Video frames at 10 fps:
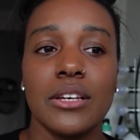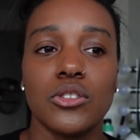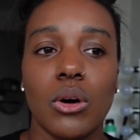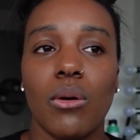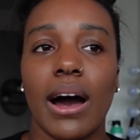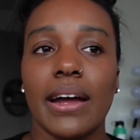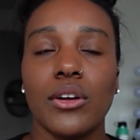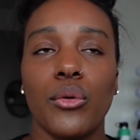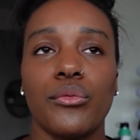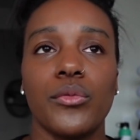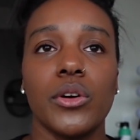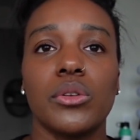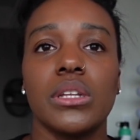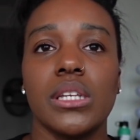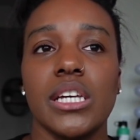So I don't feel
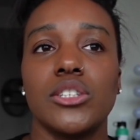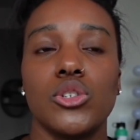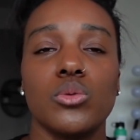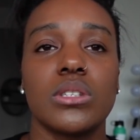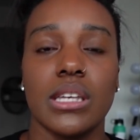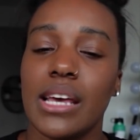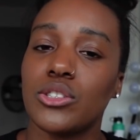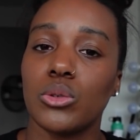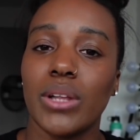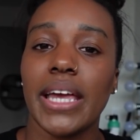the need to schedule